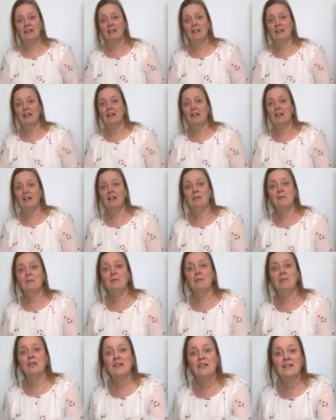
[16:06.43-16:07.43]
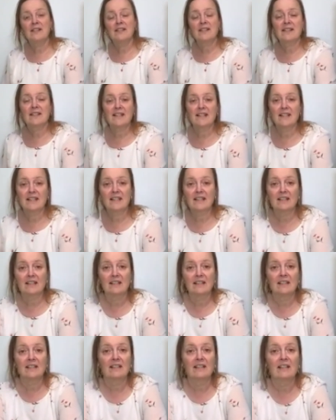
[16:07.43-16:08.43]
got more sick
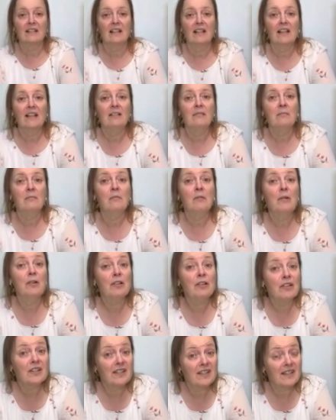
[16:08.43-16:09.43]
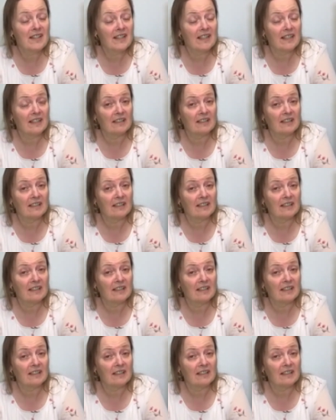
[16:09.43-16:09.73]
and more sick.